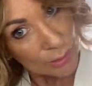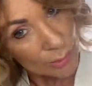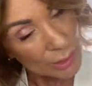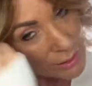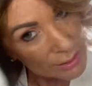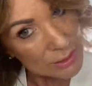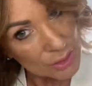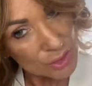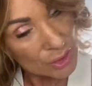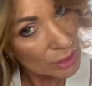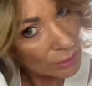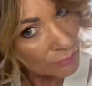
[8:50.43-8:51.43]
But it's
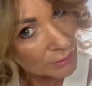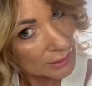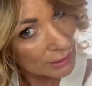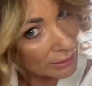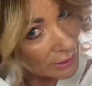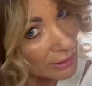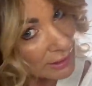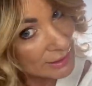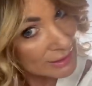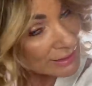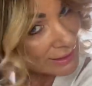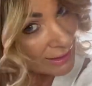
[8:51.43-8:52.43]
such a lovely,
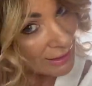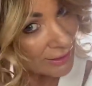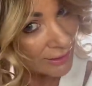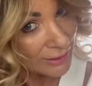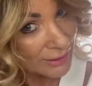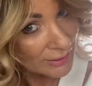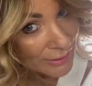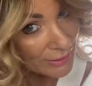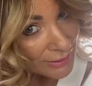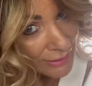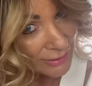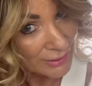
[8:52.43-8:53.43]
easy,
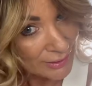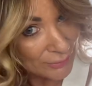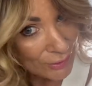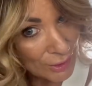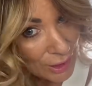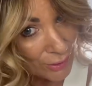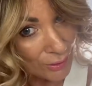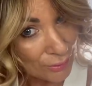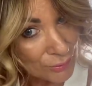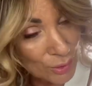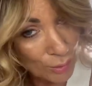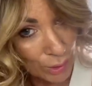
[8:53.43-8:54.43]
if you're going
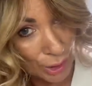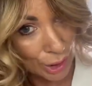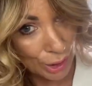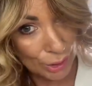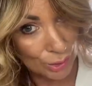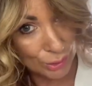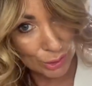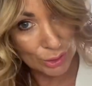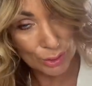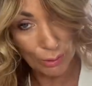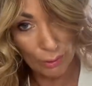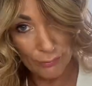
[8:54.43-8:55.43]
off to work or you
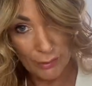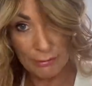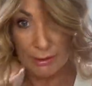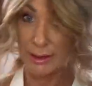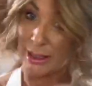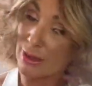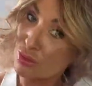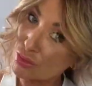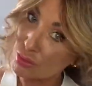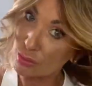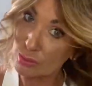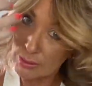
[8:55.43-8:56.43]
just want a very
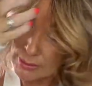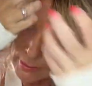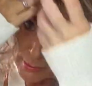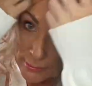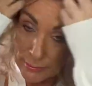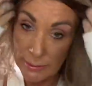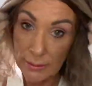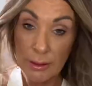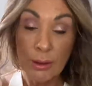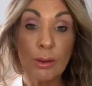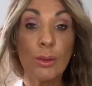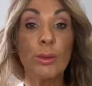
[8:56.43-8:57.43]
natural
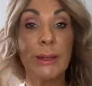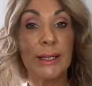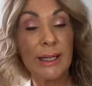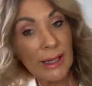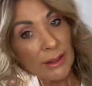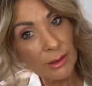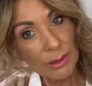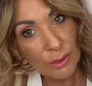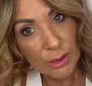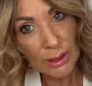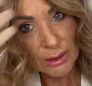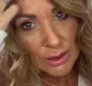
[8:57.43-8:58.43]
weekend
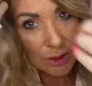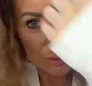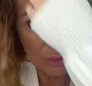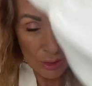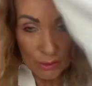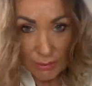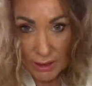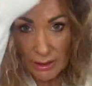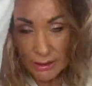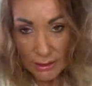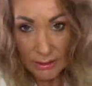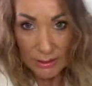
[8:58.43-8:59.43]
look, it's such a great
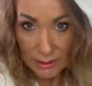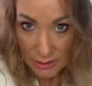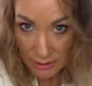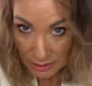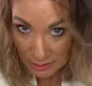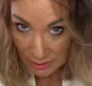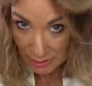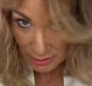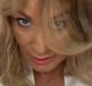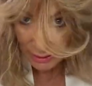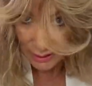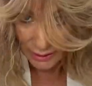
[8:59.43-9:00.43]

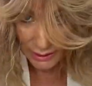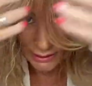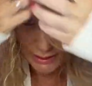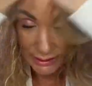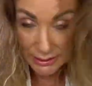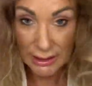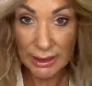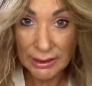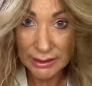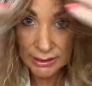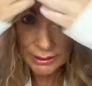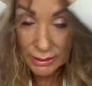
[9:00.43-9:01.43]
easy
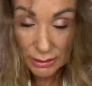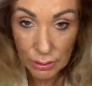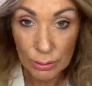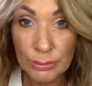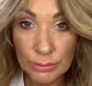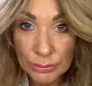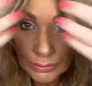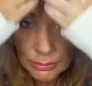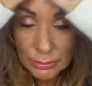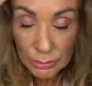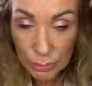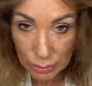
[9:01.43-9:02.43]
technique.
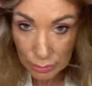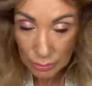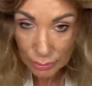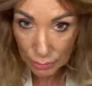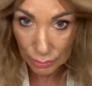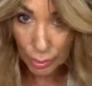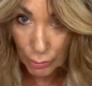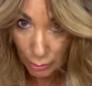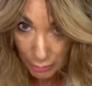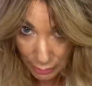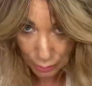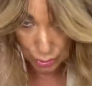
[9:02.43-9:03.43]
Probably we'll